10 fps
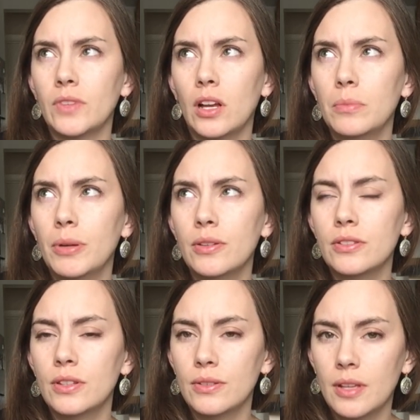I'll
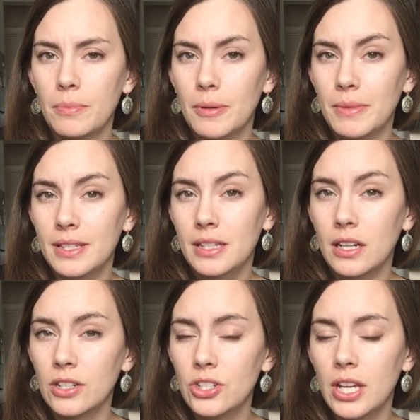post those up on my
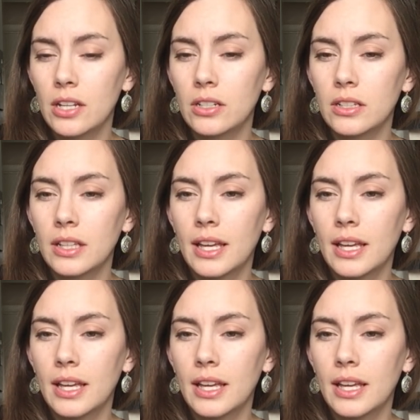Singer channel